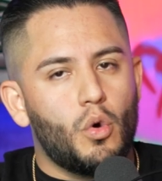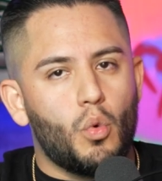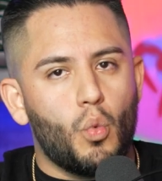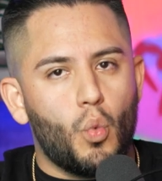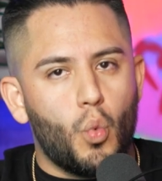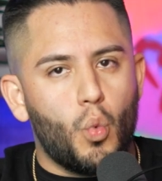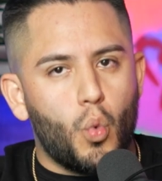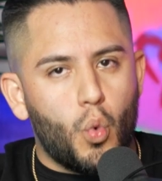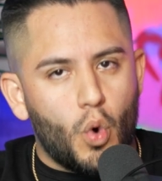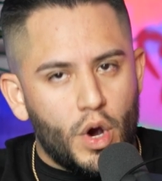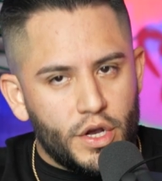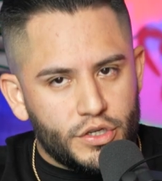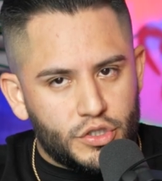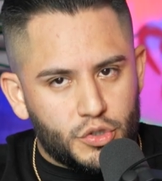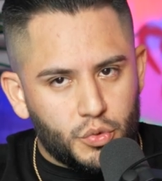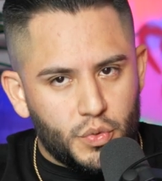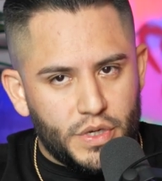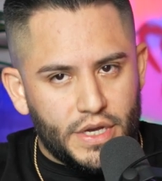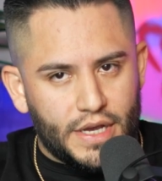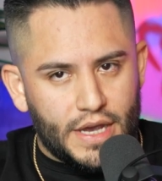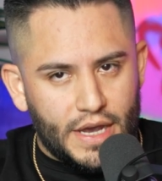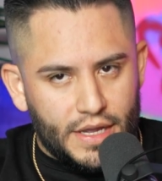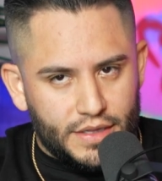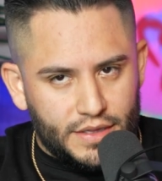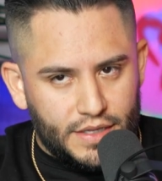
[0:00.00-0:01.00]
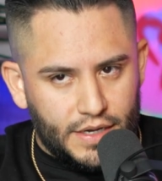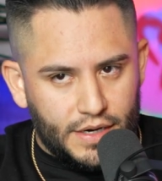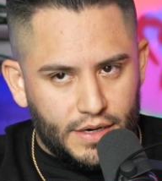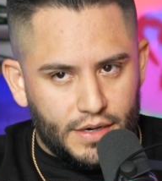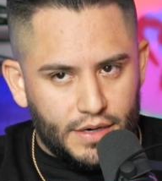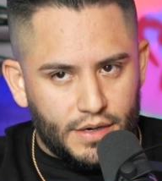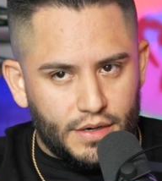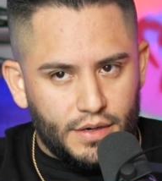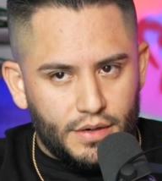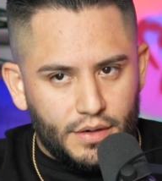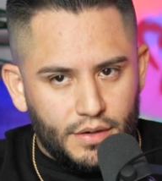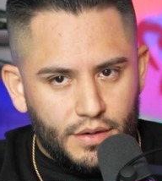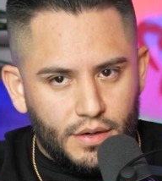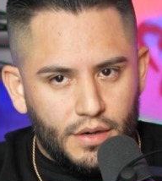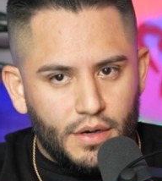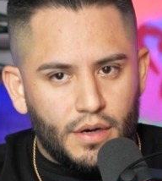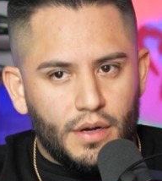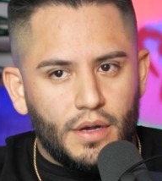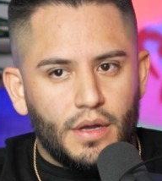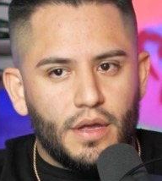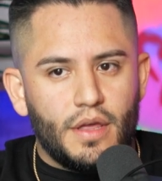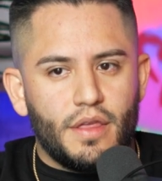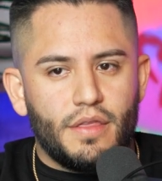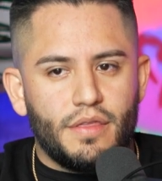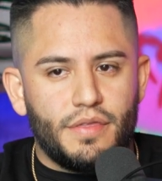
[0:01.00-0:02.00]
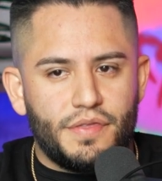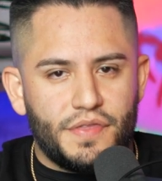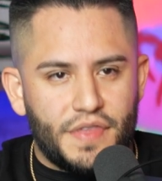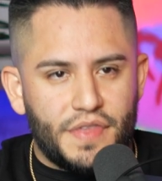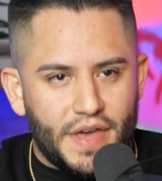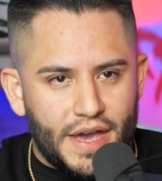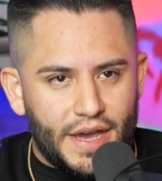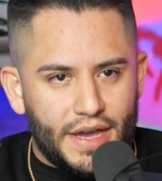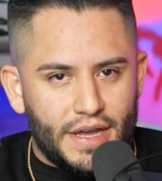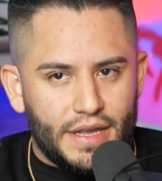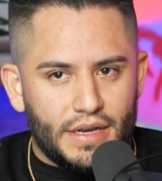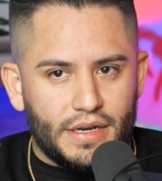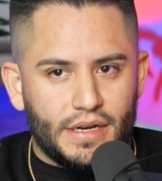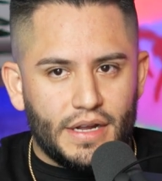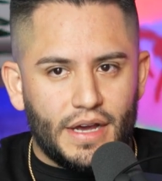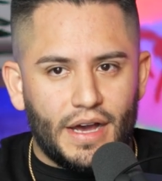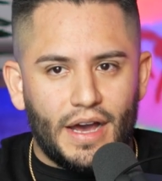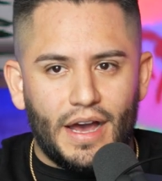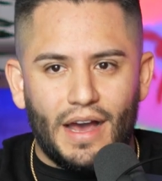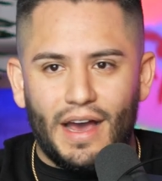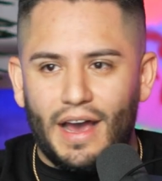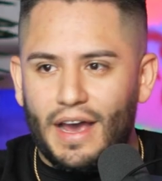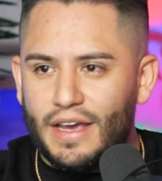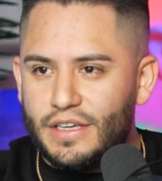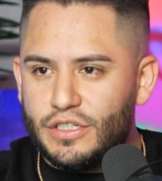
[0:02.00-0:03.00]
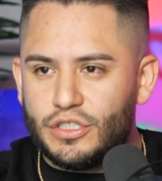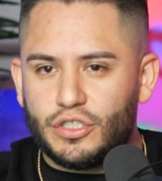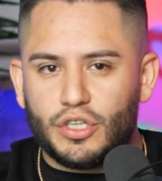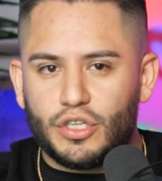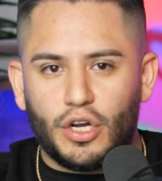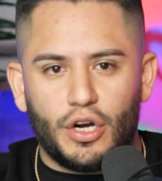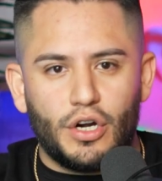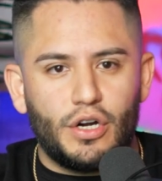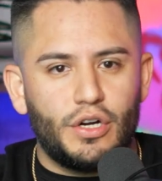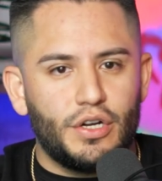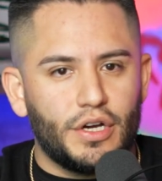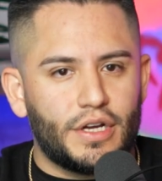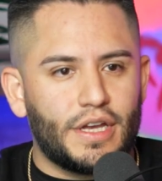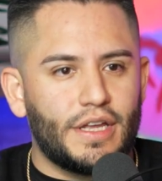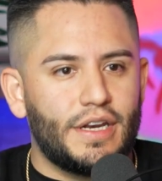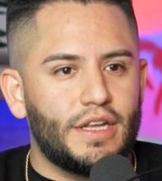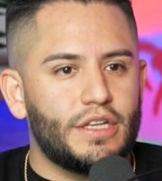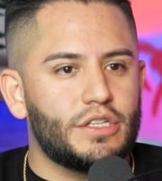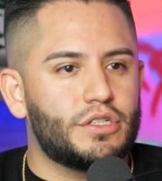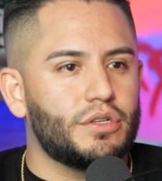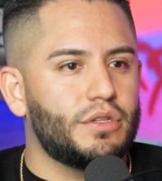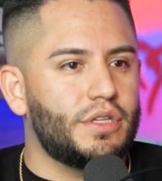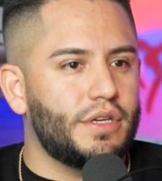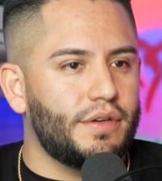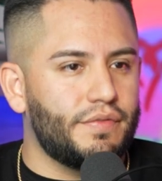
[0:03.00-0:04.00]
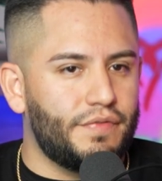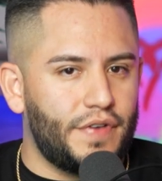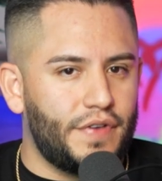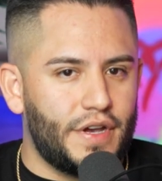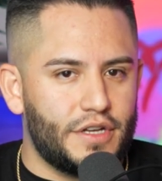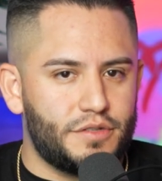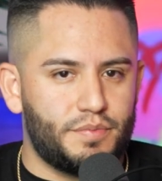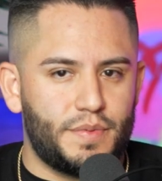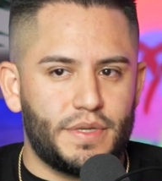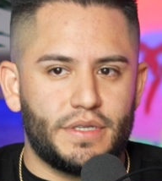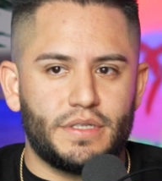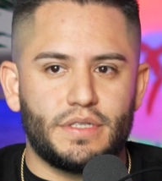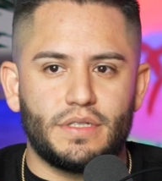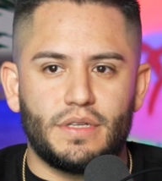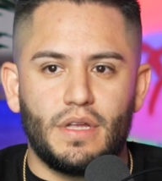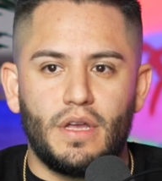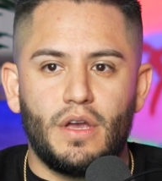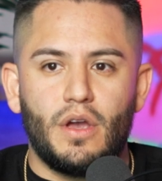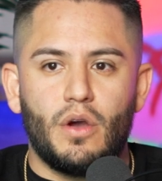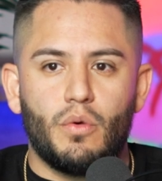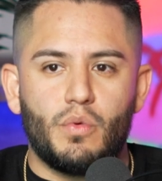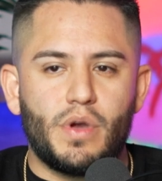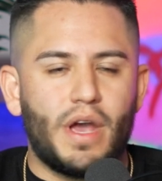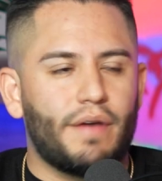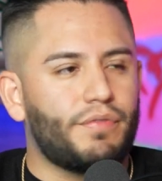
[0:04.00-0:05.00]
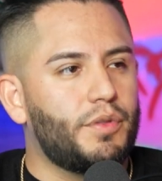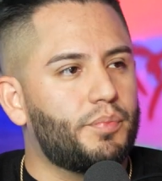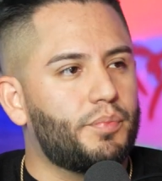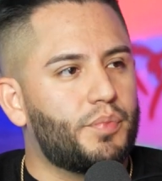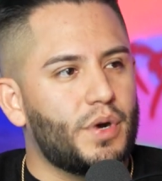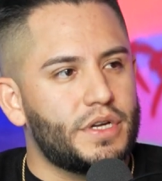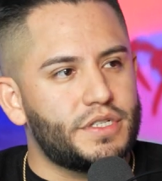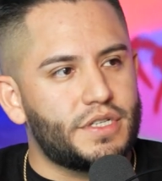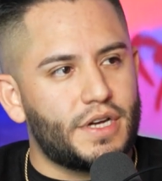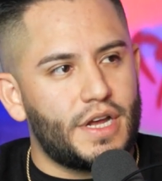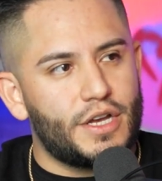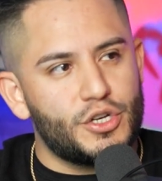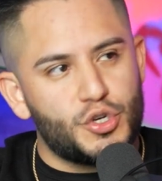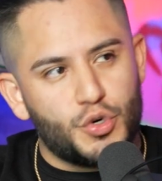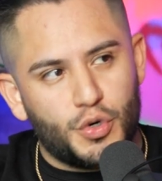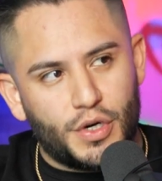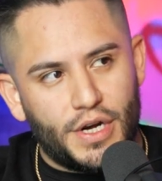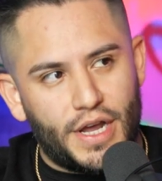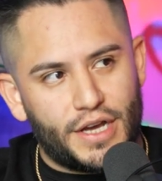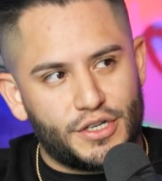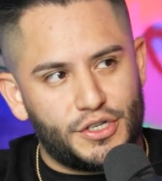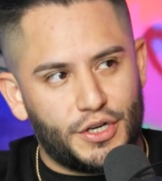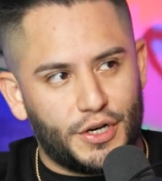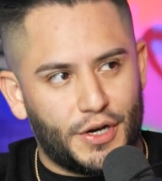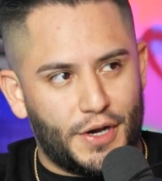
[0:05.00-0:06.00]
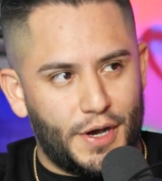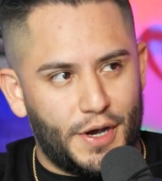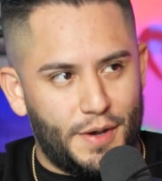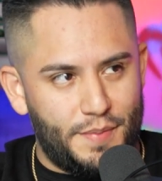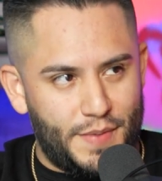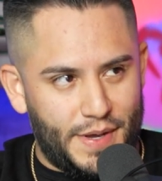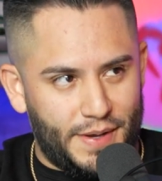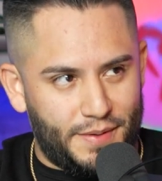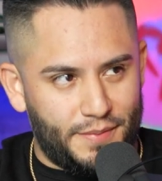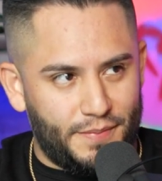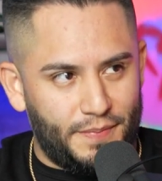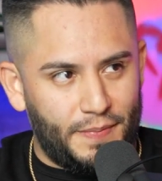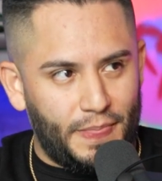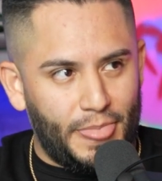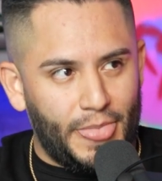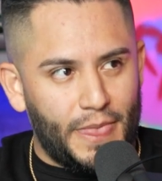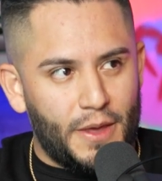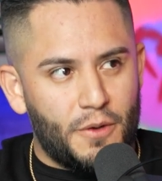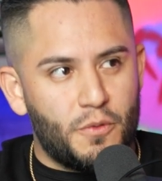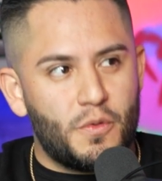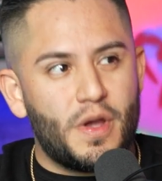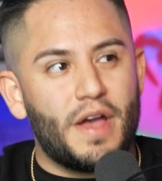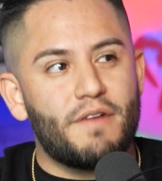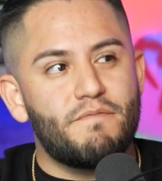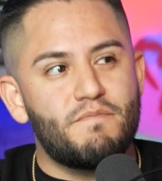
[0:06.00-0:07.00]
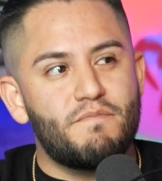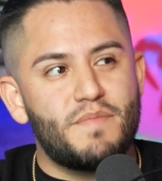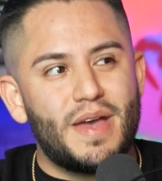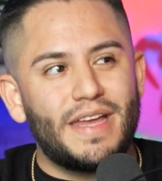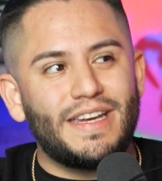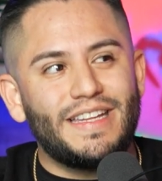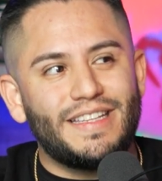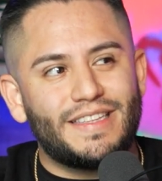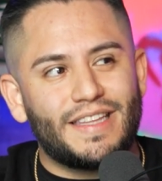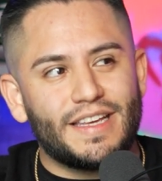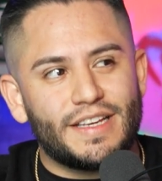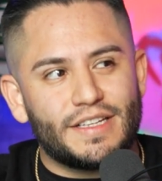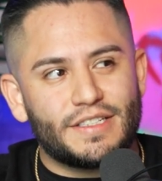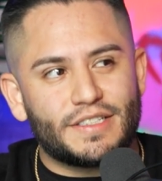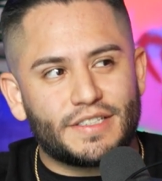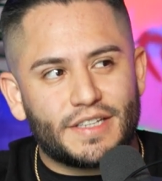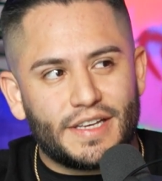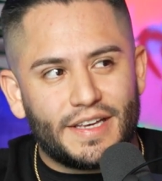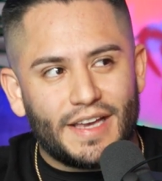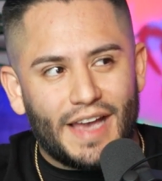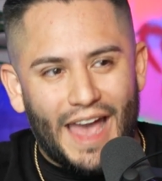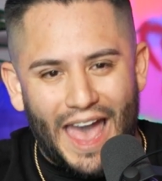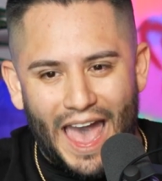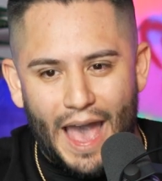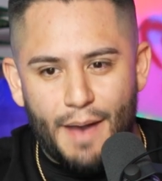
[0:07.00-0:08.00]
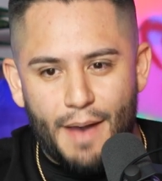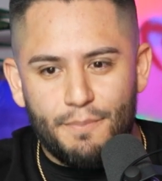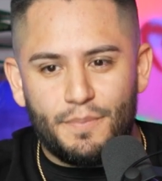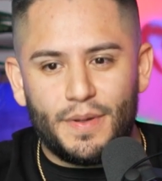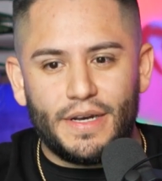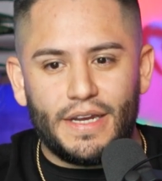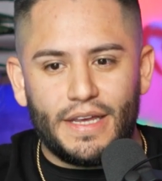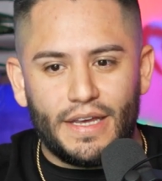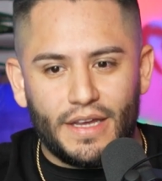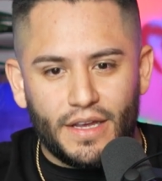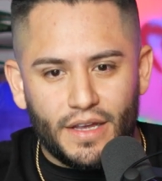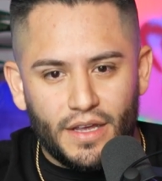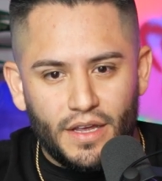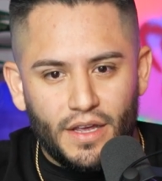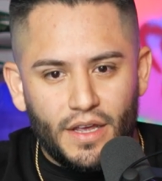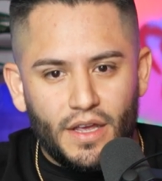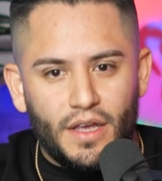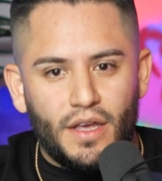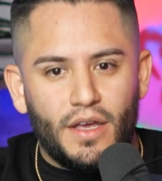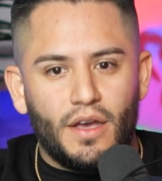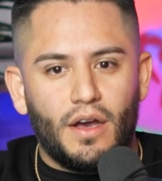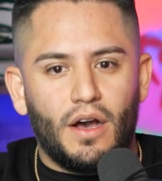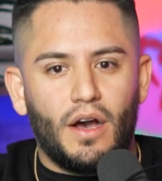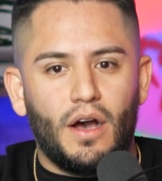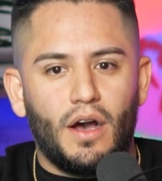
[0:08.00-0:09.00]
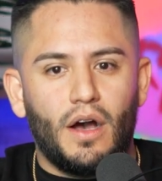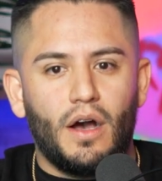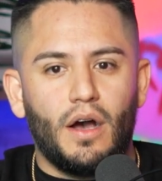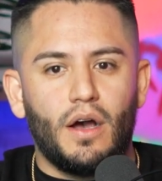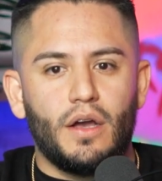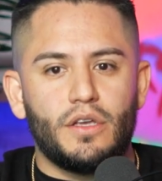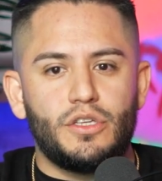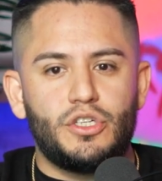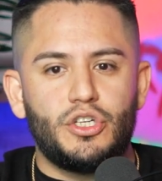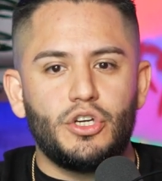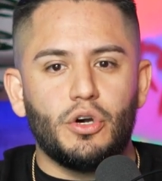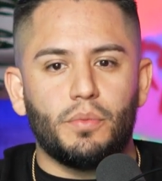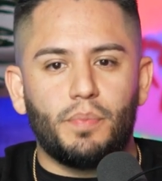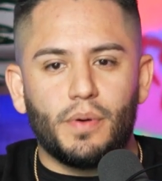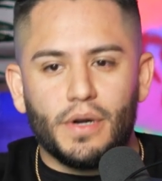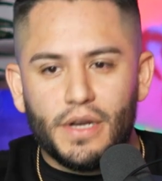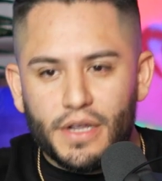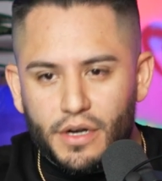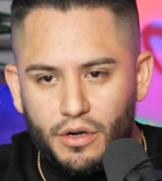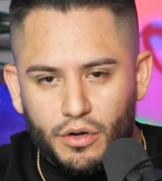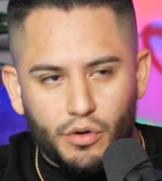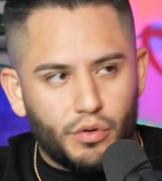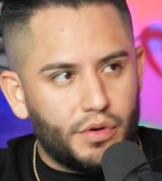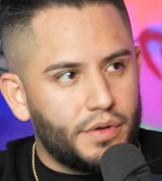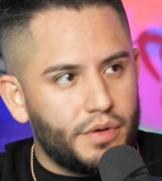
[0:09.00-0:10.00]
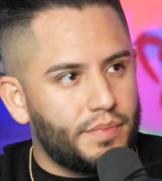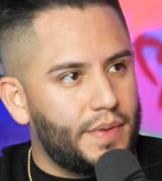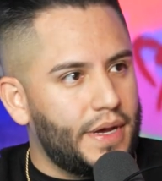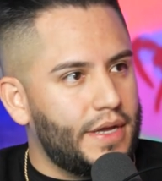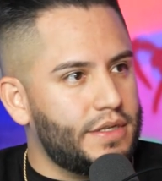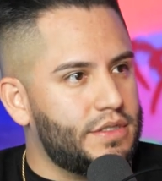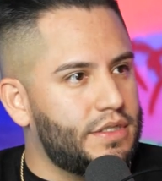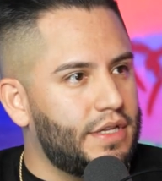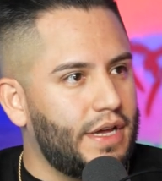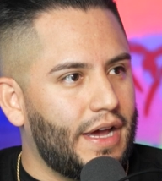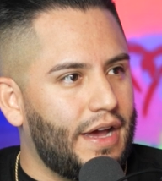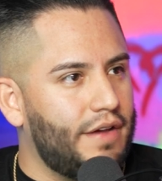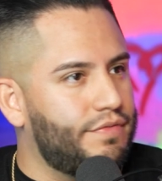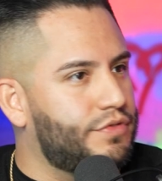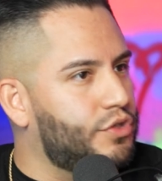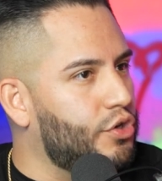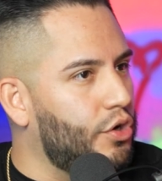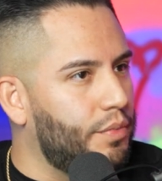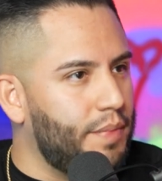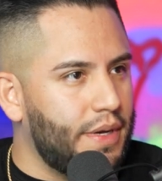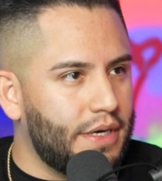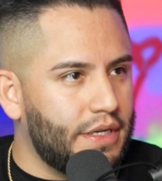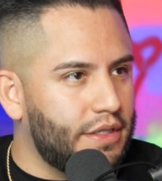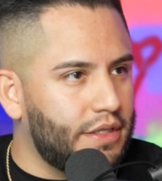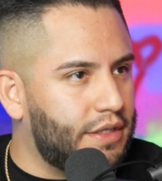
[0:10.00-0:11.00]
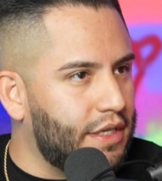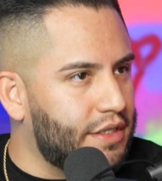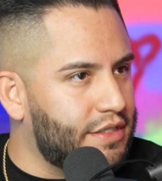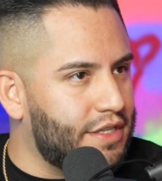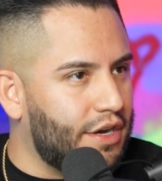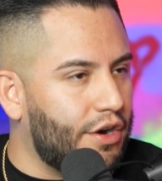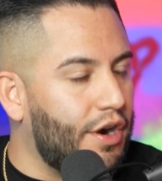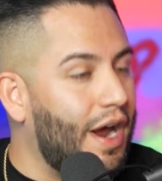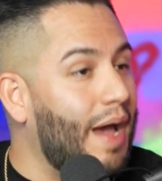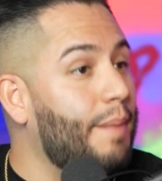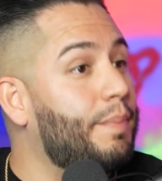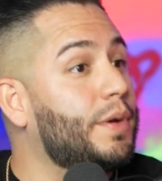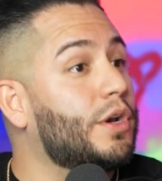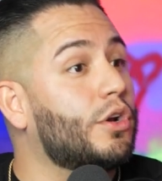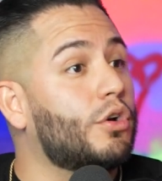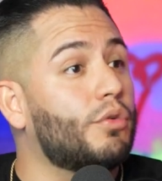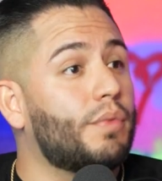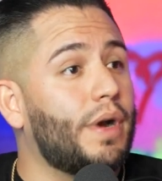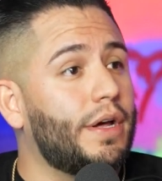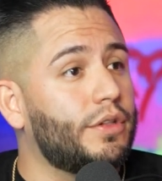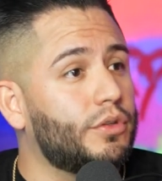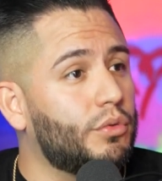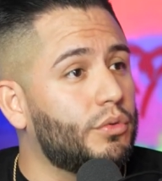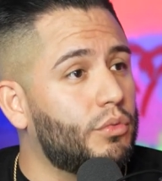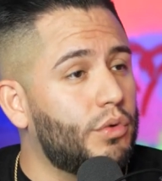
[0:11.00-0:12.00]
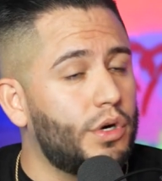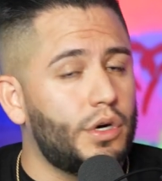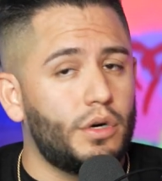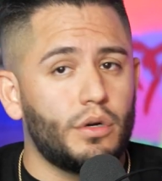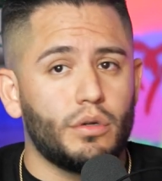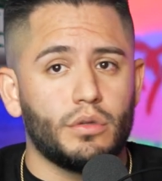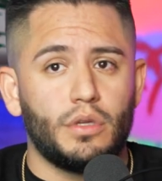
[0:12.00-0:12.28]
Once we get there, then I start looking into the investments. We have the presidential election coming. We have many things happening, geopolitical events. They have so many things that are happening around the world.